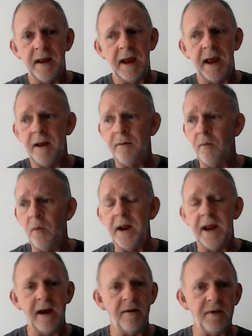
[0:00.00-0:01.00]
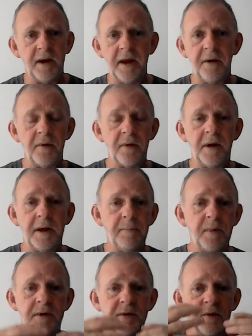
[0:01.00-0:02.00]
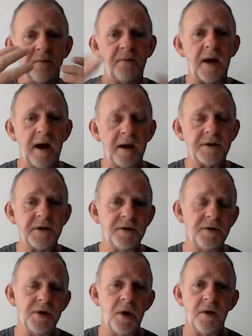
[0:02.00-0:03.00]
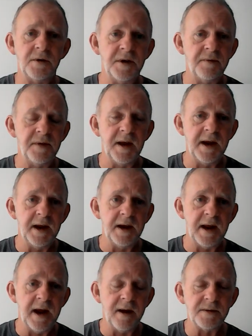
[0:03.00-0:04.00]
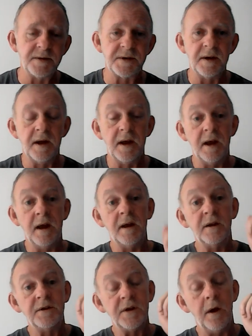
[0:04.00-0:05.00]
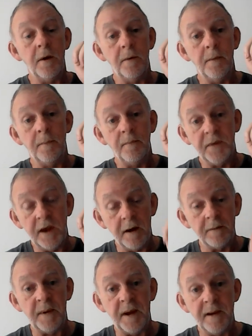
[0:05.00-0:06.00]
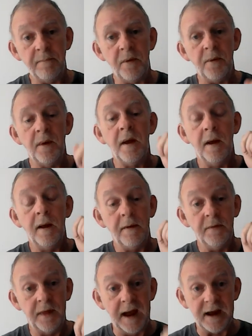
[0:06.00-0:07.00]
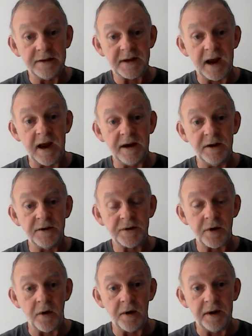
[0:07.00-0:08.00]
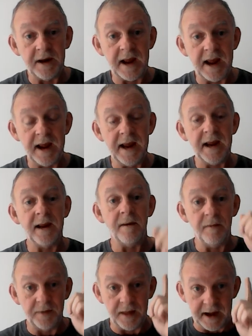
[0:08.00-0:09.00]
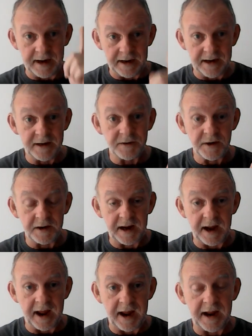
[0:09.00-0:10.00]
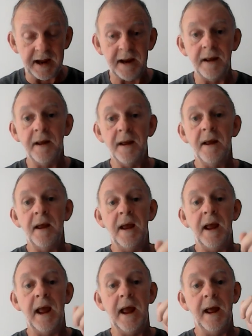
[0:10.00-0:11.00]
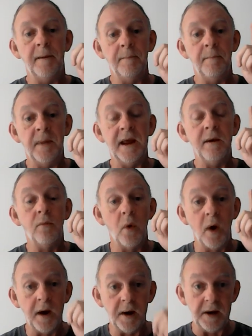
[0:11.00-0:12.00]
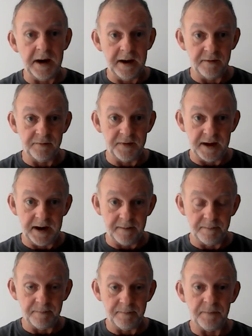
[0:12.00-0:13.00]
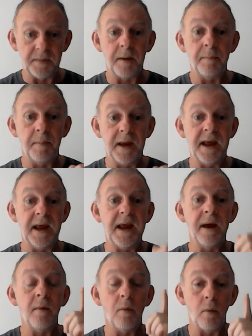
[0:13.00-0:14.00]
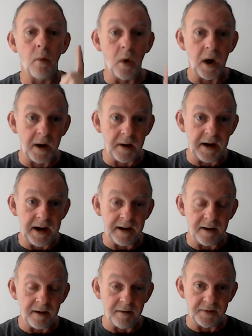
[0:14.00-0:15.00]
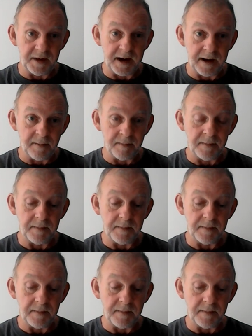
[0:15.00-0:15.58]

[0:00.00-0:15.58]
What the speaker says: And we have literally put the fox in charge of the hen house. So, young people, that's how you start a gang. That is a gang. And be wary of them. Be wary of them.